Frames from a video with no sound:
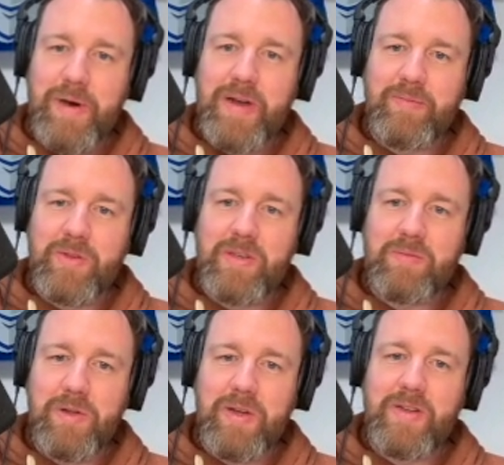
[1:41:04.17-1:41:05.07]
bottom 6
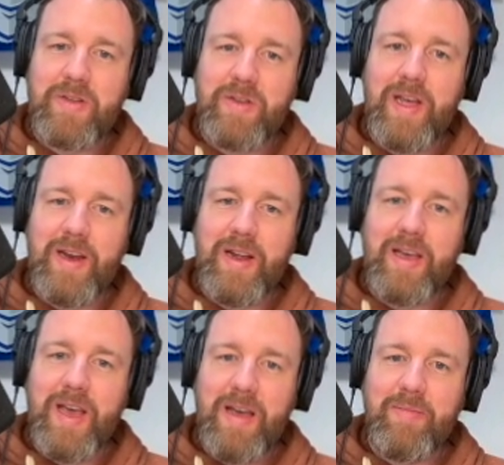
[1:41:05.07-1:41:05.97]
place and a
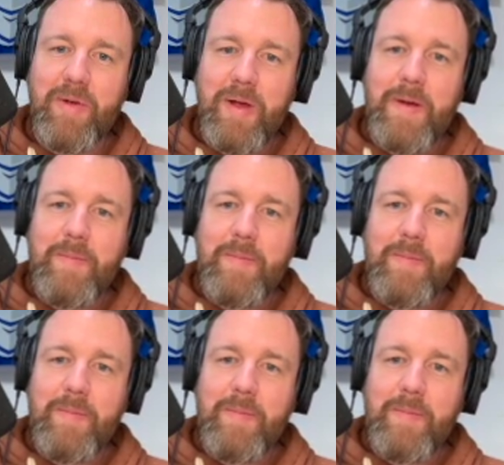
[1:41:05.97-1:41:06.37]
game